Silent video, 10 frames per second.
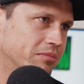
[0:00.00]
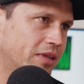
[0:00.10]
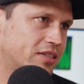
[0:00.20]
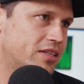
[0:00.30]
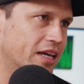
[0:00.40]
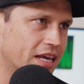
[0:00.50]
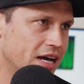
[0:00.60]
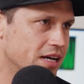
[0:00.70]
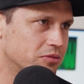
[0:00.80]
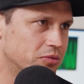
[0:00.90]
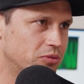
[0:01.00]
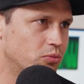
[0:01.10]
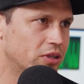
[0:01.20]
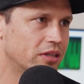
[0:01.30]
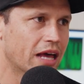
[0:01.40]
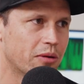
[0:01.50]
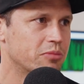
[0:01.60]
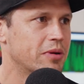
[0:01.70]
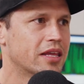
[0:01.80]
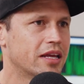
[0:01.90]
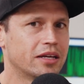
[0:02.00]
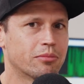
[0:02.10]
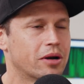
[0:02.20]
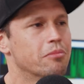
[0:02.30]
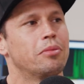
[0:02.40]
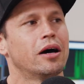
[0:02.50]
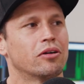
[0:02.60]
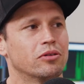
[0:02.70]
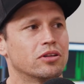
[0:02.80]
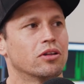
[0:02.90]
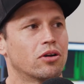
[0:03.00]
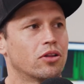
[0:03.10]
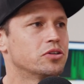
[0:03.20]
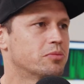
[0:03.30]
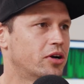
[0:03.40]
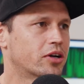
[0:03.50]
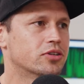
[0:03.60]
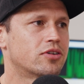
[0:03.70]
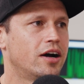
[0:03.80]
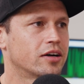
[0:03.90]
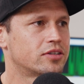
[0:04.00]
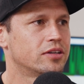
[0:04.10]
That's their cars. That would be their new bread and butter with a lot of those American trucks.